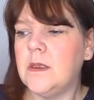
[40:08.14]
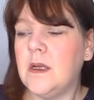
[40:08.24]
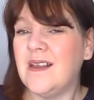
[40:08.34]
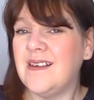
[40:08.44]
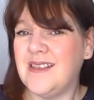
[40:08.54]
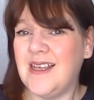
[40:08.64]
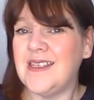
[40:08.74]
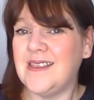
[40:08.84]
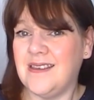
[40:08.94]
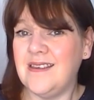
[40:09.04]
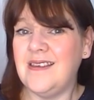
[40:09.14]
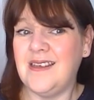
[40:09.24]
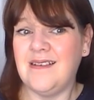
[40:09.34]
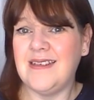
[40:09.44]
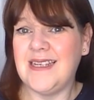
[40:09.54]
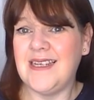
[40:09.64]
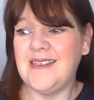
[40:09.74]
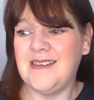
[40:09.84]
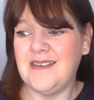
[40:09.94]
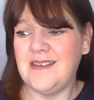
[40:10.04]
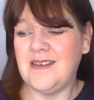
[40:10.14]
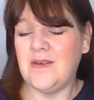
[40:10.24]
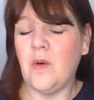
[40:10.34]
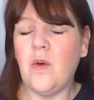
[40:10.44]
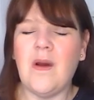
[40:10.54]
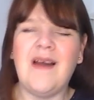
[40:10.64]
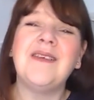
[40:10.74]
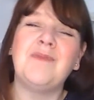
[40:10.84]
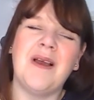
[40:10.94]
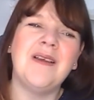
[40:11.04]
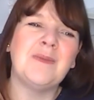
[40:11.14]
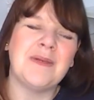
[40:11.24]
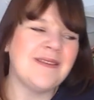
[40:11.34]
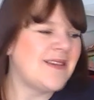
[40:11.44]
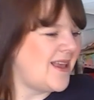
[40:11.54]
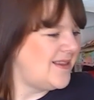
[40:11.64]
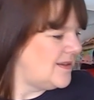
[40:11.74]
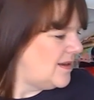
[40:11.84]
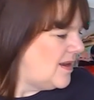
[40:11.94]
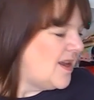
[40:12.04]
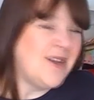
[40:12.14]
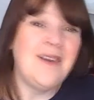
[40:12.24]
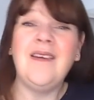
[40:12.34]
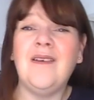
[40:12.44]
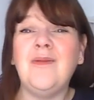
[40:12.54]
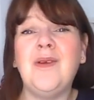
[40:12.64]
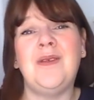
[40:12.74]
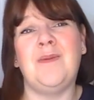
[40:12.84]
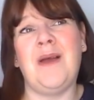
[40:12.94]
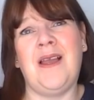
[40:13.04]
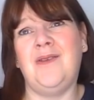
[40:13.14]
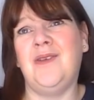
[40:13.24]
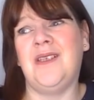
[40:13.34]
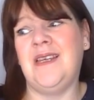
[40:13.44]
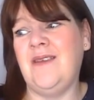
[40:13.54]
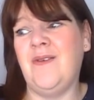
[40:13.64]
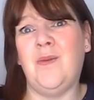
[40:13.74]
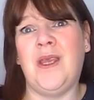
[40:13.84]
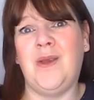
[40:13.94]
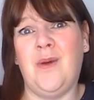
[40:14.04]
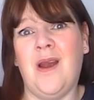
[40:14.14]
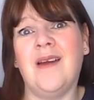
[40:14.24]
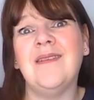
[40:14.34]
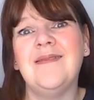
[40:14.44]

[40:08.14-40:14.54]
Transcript: Because that's the thing I tend to do. Or as my husband says, you don't use a bag, you just leave it where you are.